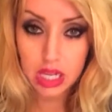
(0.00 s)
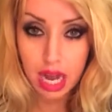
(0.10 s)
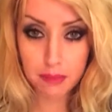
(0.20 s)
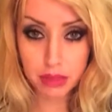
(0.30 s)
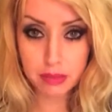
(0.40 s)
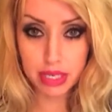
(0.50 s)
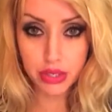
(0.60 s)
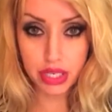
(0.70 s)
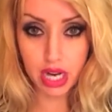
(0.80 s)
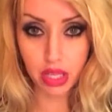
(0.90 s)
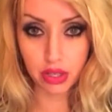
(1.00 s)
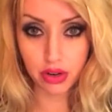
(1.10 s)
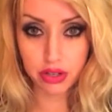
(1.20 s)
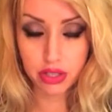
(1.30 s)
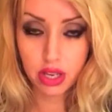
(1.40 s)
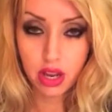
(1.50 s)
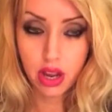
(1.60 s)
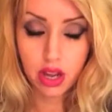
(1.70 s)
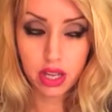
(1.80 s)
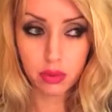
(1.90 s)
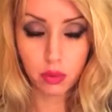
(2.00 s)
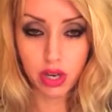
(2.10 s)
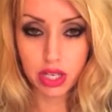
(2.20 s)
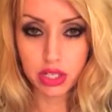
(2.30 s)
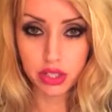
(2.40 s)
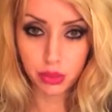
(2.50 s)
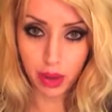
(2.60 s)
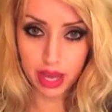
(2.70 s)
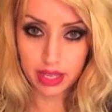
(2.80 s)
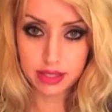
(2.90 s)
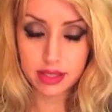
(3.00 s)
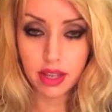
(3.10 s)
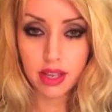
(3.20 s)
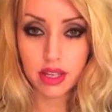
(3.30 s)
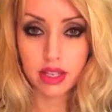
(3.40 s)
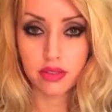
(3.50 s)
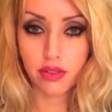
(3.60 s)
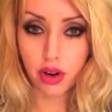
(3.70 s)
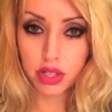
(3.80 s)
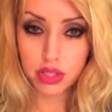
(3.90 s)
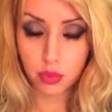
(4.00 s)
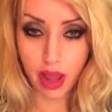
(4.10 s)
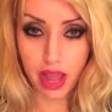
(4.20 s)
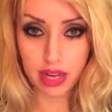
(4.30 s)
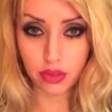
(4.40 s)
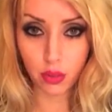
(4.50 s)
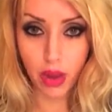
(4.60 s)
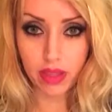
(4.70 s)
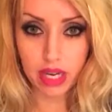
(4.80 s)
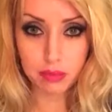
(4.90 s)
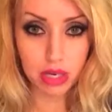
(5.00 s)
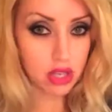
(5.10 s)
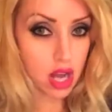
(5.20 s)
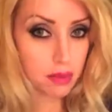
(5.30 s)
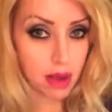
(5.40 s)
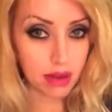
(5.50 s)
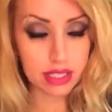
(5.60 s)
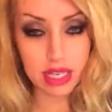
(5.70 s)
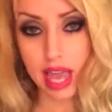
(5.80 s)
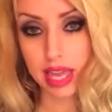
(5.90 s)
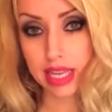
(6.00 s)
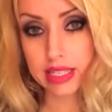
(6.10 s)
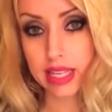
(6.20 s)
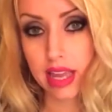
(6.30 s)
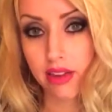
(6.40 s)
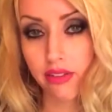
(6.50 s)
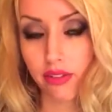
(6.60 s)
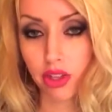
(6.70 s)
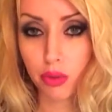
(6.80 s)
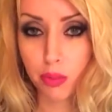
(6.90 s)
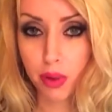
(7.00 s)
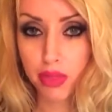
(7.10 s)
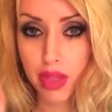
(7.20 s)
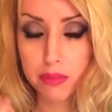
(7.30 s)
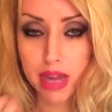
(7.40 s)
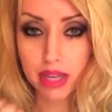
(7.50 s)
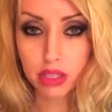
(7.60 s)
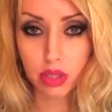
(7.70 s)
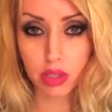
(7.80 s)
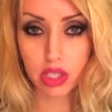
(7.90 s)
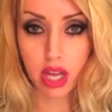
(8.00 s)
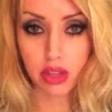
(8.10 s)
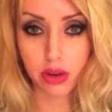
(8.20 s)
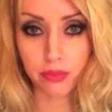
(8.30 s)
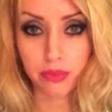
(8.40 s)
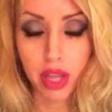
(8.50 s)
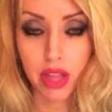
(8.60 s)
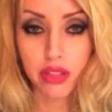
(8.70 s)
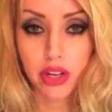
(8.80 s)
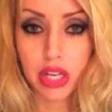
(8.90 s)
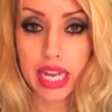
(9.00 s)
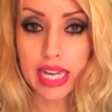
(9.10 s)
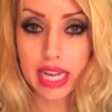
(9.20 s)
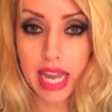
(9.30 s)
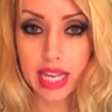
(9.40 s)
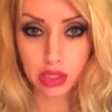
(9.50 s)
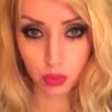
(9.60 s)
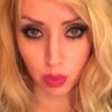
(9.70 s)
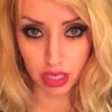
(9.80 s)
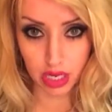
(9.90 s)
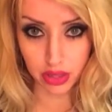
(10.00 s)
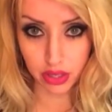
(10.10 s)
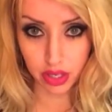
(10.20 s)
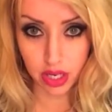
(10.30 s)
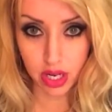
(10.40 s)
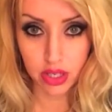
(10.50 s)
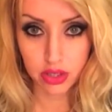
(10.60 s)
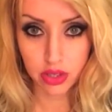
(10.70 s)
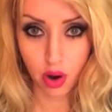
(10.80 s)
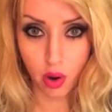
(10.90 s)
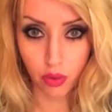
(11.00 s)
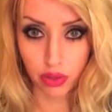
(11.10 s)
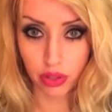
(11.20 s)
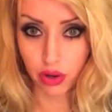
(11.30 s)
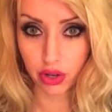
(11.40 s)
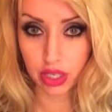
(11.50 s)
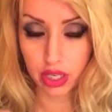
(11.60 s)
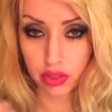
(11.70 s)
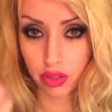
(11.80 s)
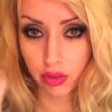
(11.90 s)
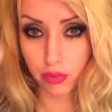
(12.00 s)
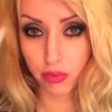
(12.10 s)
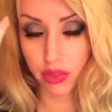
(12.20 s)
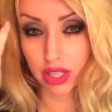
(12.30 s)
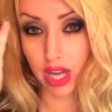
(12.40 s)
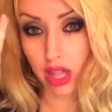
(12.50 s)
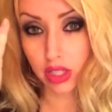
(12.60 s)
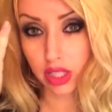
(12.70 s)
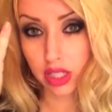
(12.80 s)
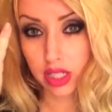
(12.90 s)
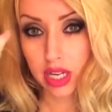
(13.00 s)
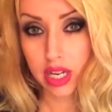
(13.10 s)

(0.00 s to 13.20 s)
Complementary colors can work in two ways. First way, and the way that I'm going to talk about today, is if you put them next to each other, they're going to enhance one another. So you're going to, the color,